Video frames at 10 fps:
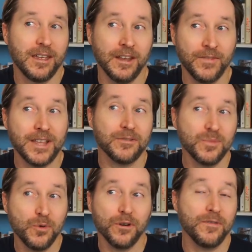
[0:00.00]
In fact,
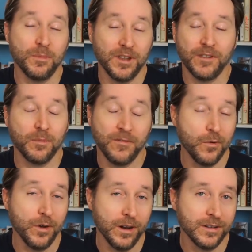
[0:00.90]
there's more of them than ever
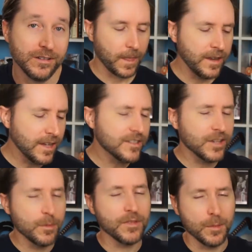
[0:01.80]
before. And yes,
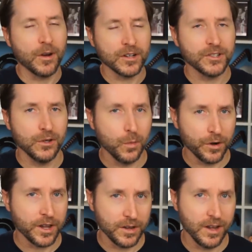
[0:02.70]
some of them are still
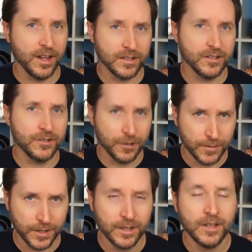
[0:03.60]
working dogs that
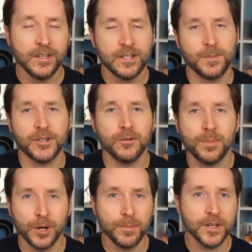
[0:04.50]
serve a special
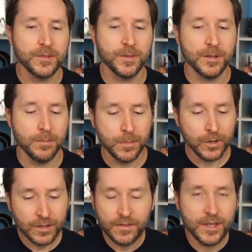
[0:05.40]
purpose, but
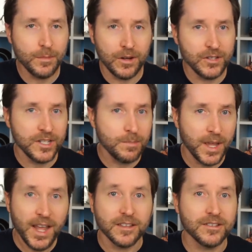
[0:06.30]
most of them are just
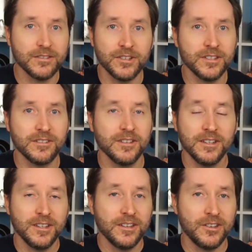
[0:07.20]
pets, just
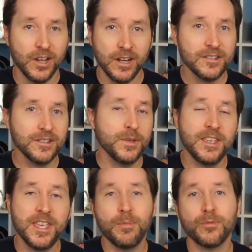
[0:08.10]
dogs that we
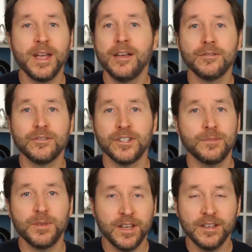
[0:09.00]
keep around
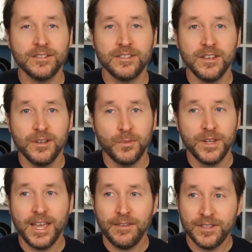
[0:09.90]
just because
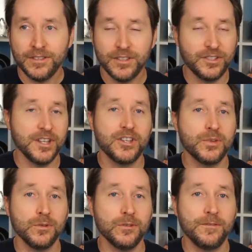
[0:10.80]
we have this
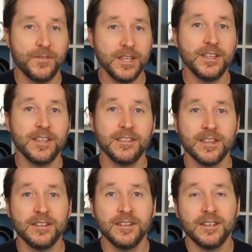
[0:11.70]
instinctual feeling
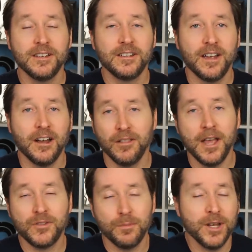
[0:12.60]
that our
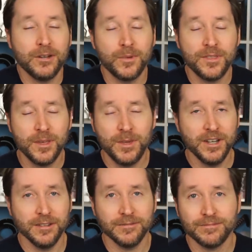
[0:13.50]
lives are better with them in it.